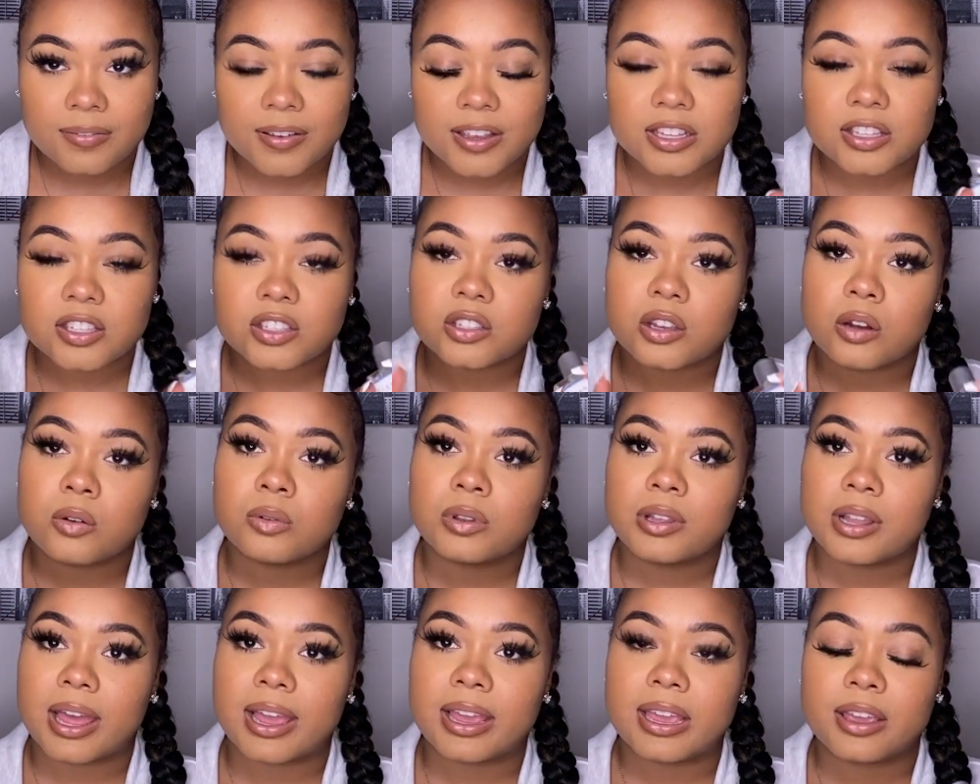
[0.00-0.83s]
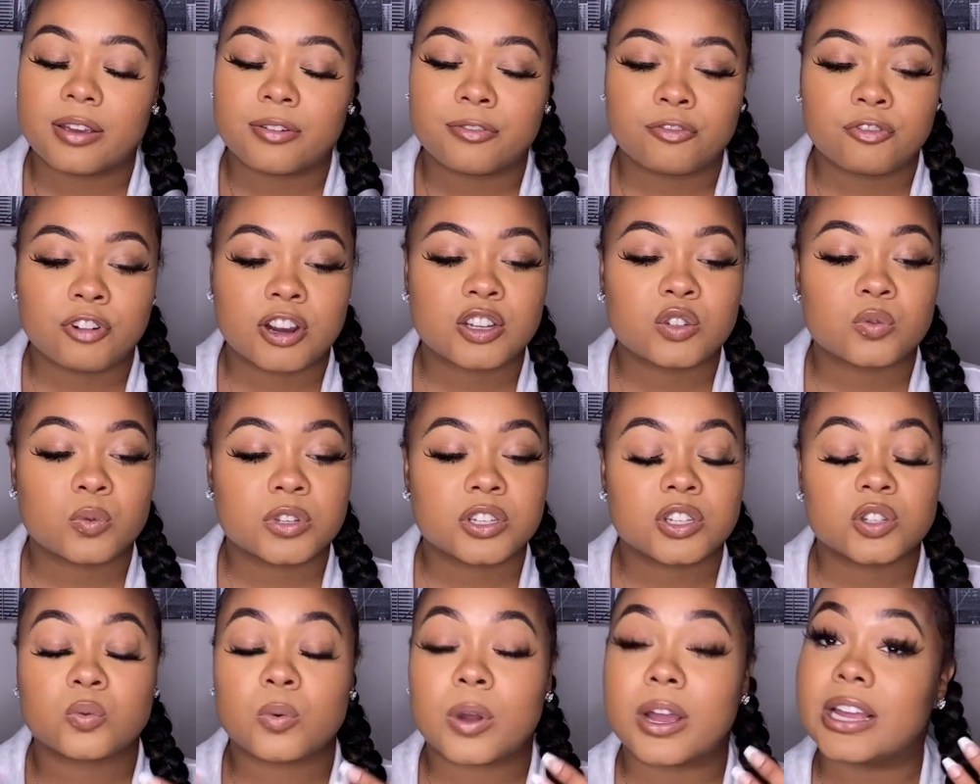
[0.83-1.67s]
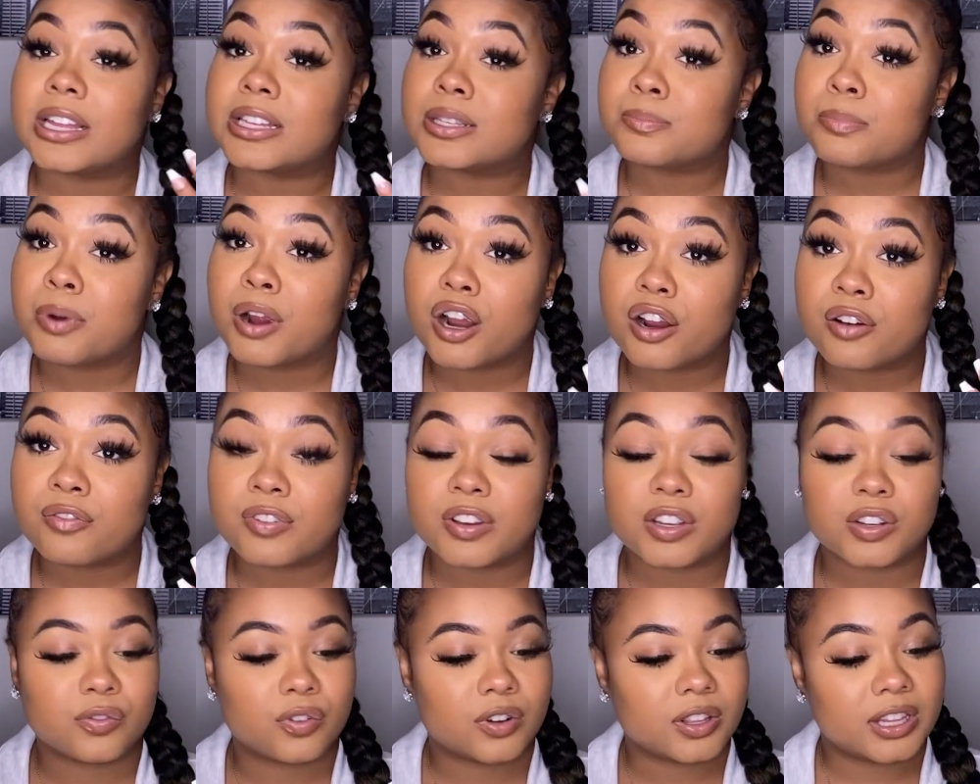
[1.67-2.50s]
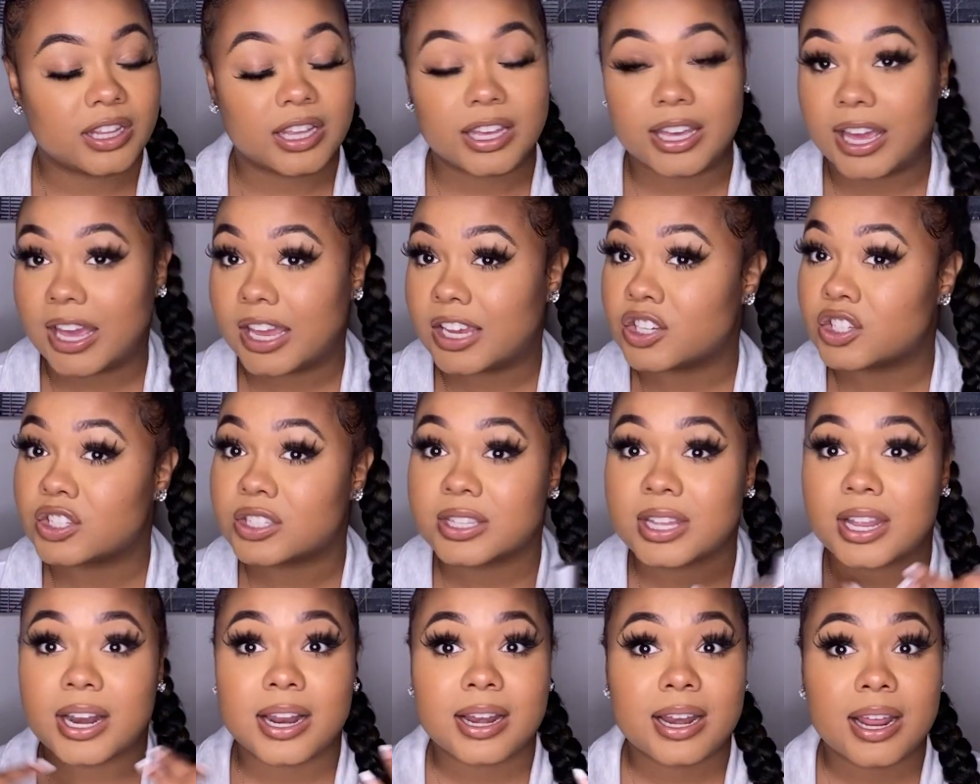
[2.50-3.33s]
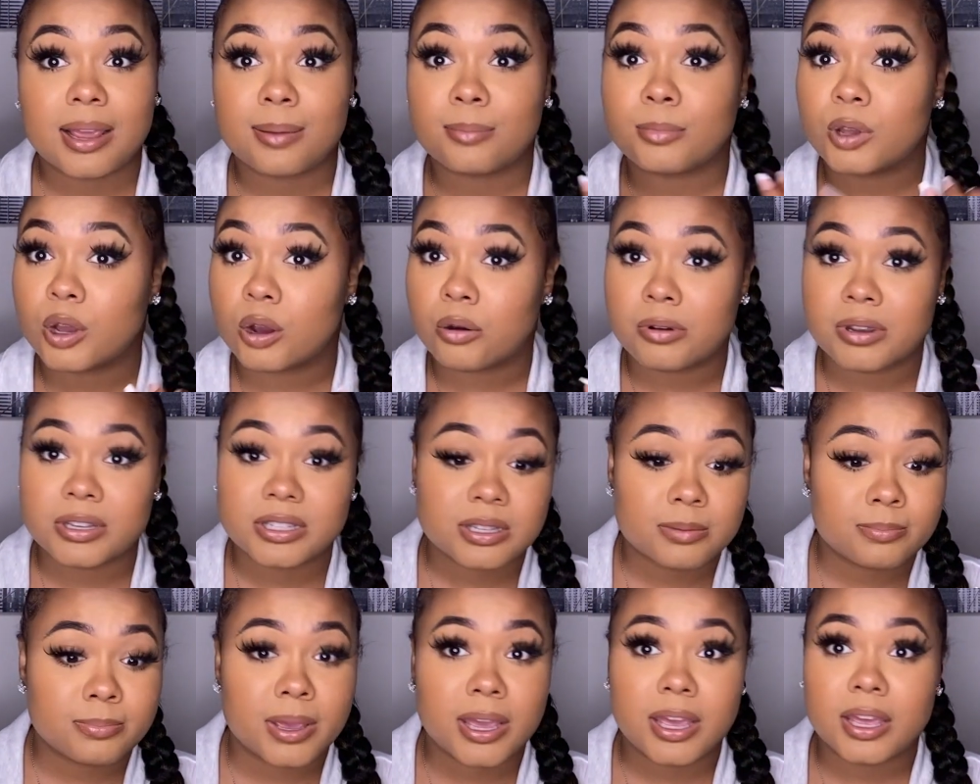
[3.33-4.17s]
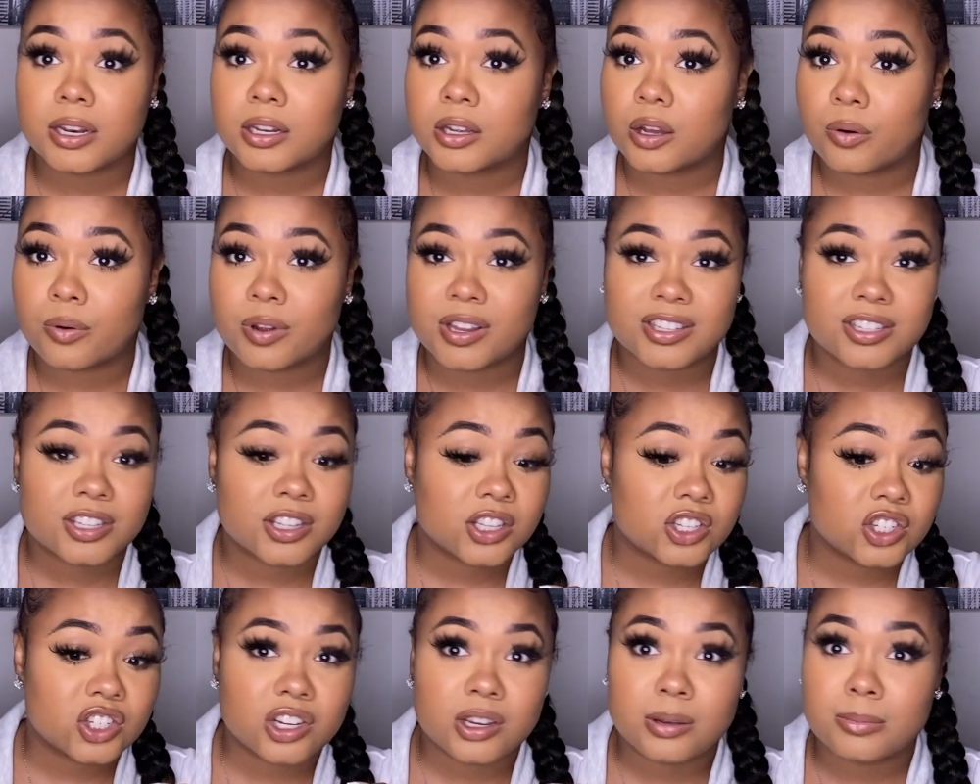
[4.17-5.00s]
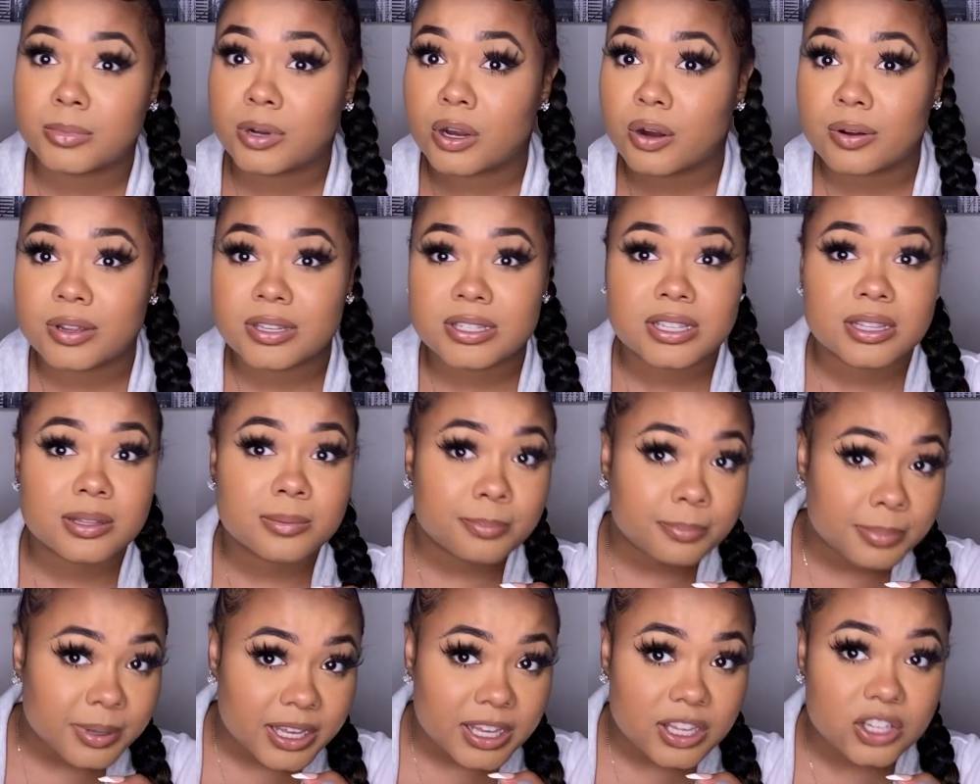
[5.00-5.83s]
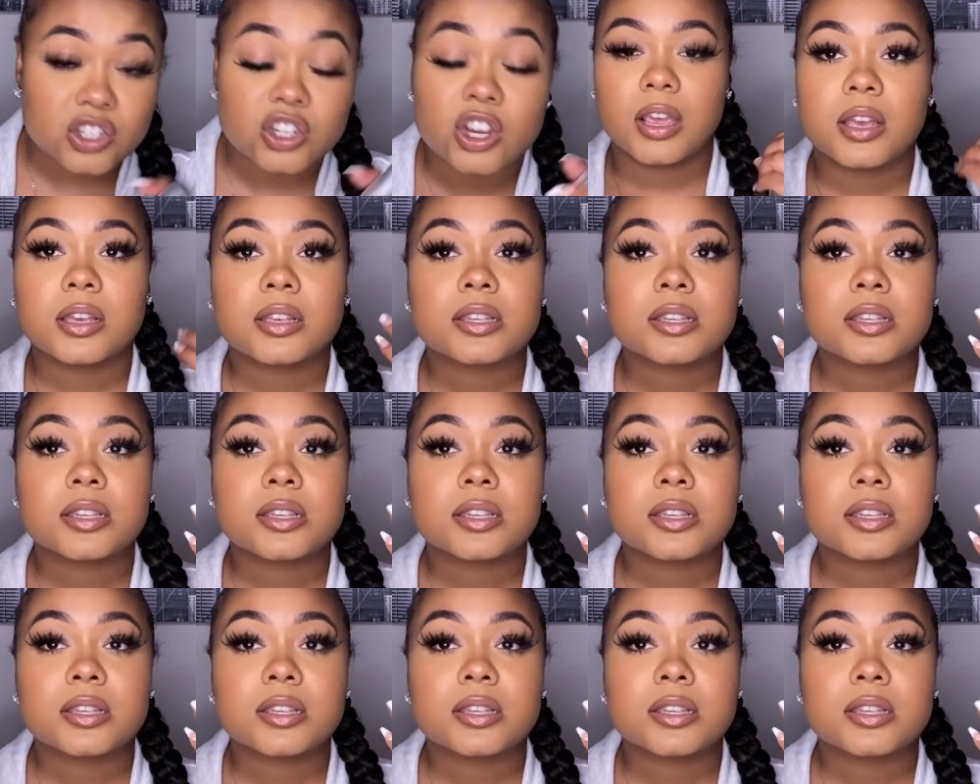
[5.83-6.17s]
It's so light and fresh, which is why it's perfect for the occasions that I named: going to bed, going to the gym, going to the beach,